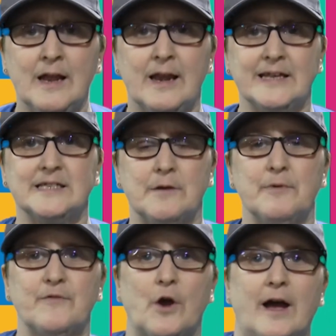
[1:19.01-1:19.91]
Like I said,
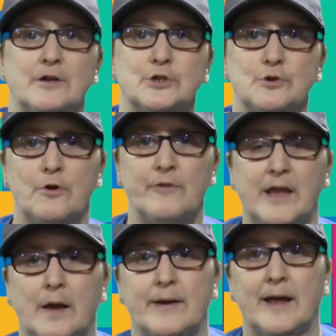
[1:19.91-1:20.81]
we've got our story
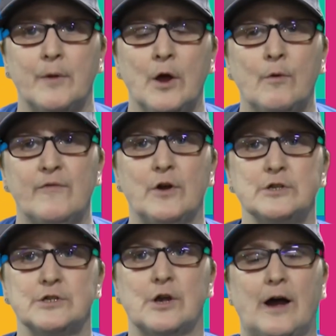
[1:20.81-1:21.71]
coming up. We've
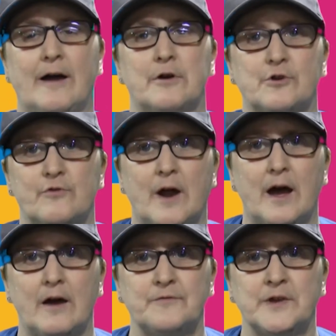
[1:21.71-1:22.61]
also got our
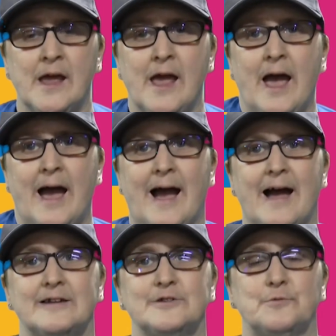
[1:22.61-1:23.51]
craft
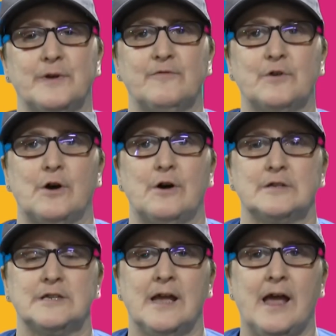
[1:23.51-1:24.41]
and we've
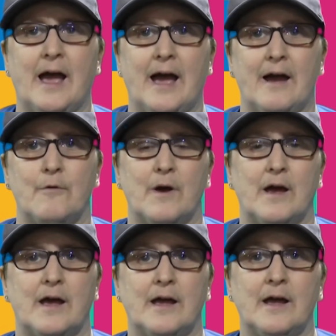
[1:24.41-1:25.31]
got
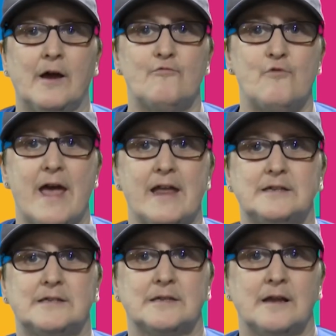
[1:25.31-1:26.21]
our
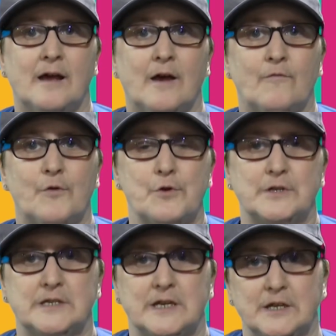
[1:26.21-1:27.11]
reds
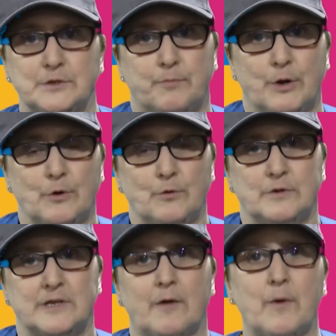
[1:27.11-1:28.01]
versus
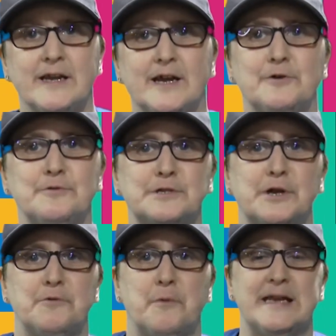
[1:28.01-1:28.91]
blues. I wonder who's
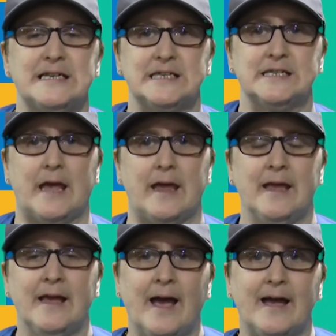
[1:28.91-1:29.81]
going to win
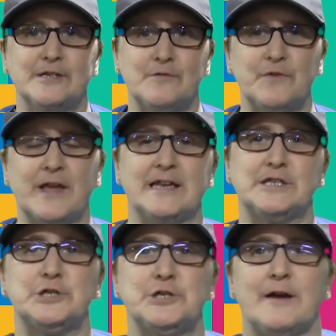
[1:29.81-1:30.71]
today. Don't forget
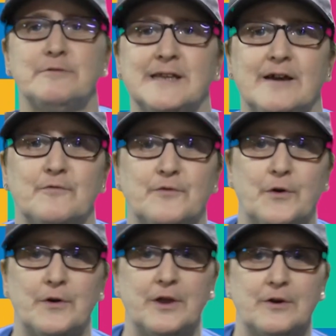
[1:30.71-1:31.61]
to shout out
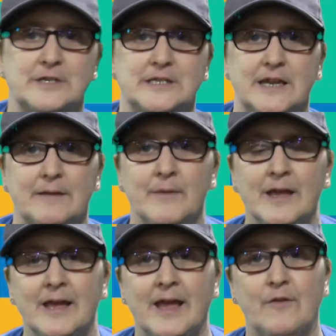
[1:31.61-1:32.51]
for your team.
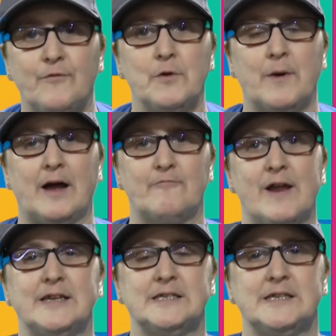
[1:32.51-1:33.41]
If you are
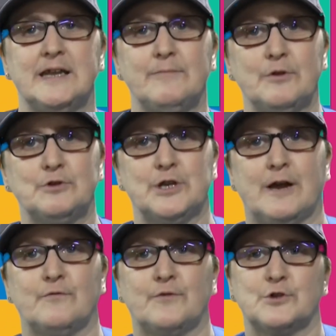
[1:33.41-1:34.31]
Reds team, you
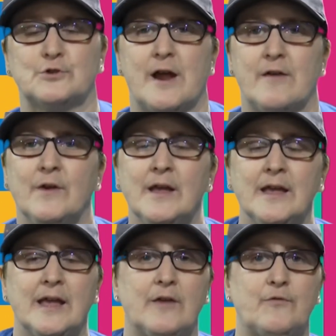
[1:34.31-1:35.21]
shout for Trev.
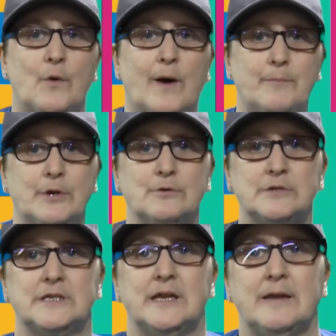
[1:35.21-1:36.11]
If you are
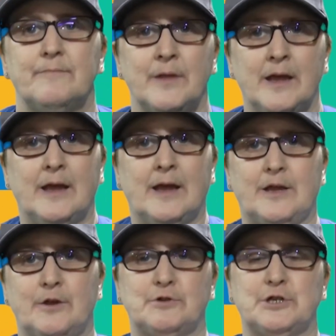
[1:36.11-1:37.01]
Blues team,
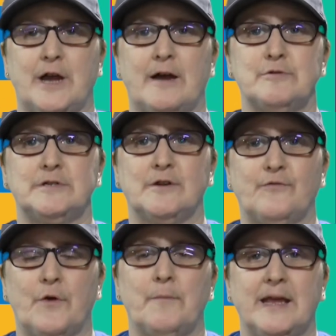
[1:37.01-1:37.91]
you shout
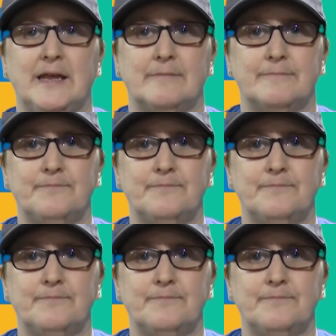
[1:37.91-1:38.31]
for me.